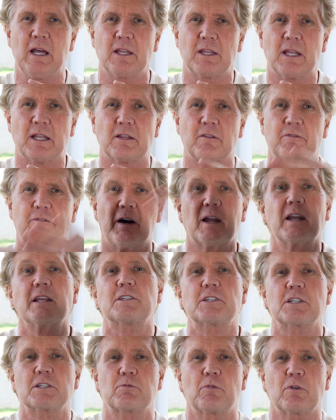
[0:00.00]
then the
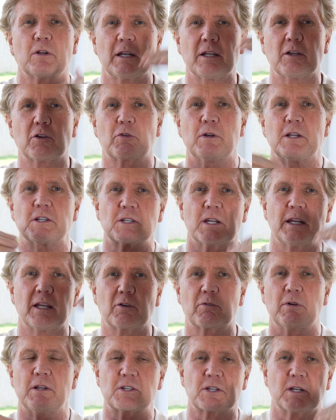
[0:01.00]
finances will increase and
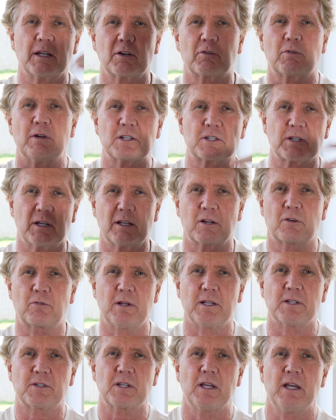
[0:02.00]
increase and increase and
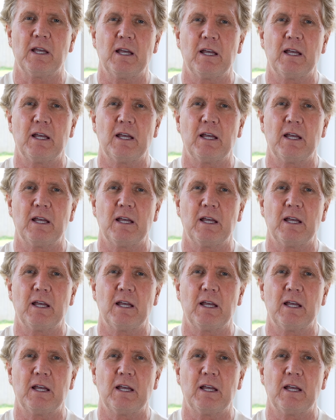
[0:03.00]
increase